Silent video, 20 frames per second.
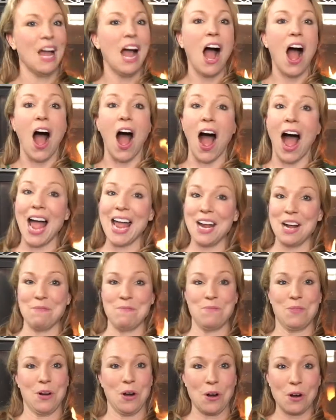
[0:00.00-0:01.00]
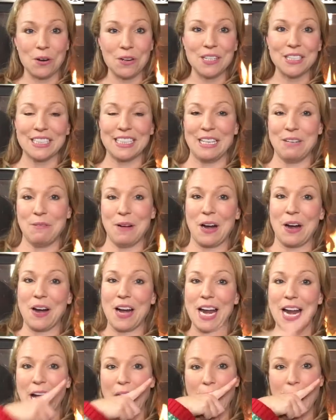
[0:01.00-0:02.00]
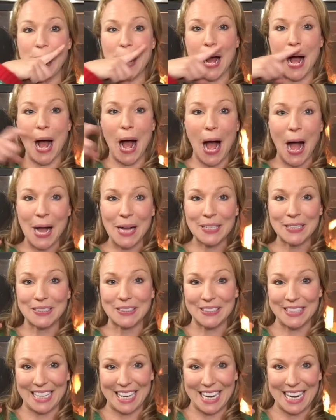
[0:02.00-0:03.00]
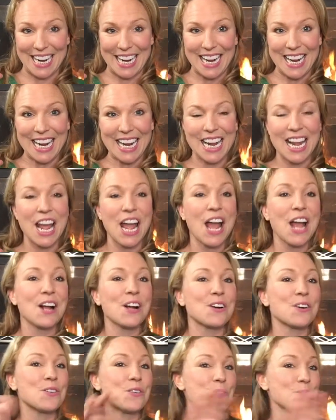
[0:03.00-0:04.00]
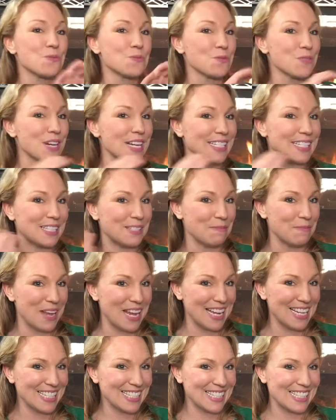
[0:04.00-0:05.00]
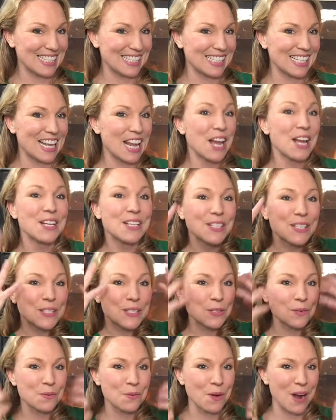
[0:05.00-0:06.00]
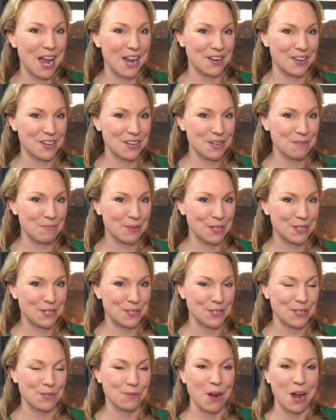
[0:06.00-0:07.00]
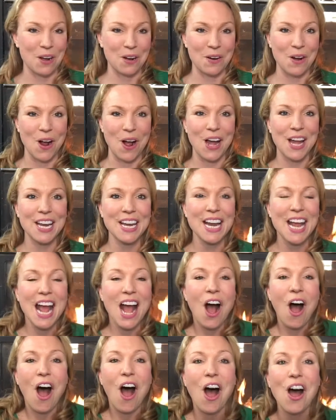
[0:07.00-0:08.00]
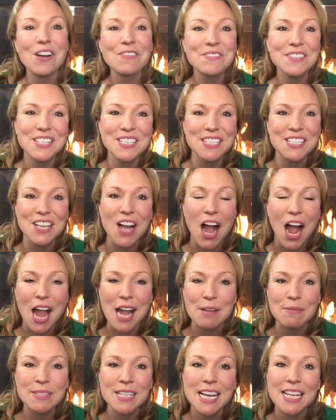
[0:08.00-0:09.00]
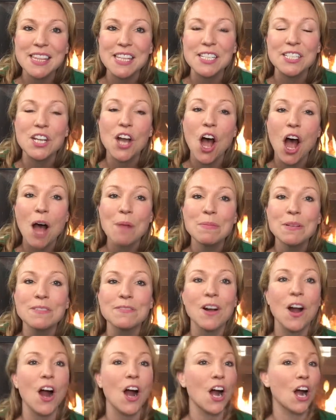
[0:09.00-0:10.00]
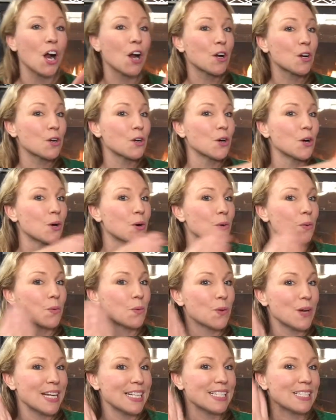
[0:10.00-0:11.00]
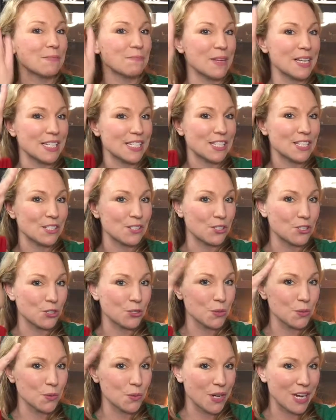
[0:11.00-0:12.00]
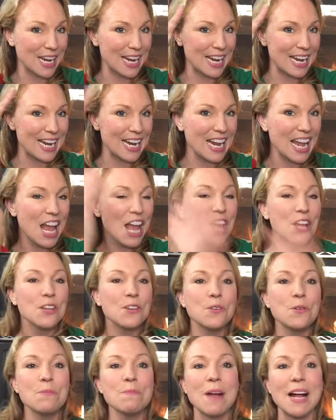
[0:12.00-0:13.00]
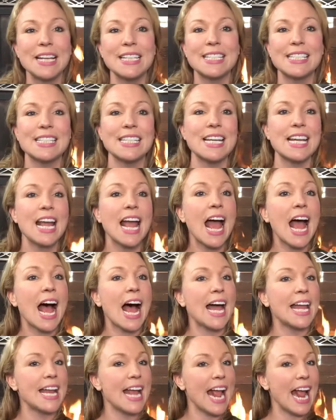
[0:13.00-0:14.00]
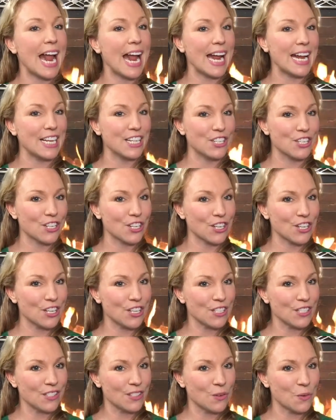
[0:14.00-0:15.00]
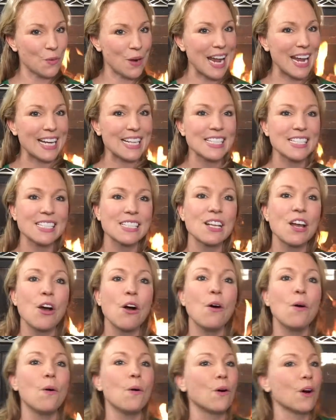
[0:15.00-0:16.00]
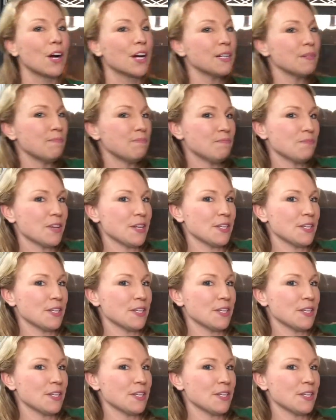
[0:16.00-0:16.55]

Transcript: I am currently wearing an ugly Christmas sweater. You put your sweater on. Oftentimes at the top of our Christmas tree, you might see an angel, the wings, or a